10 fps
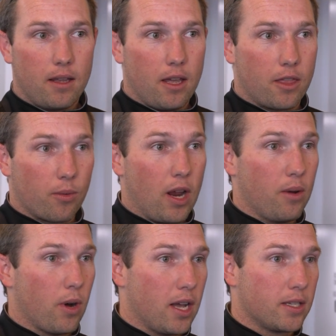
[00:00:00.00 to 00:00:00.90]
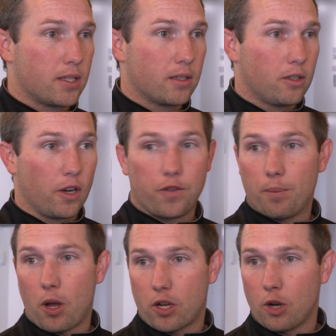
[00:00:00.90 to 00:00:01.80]
And three was good
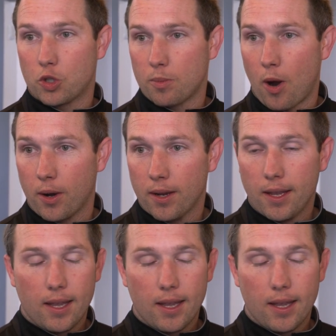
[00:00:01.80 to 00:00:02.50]
football coach, smart.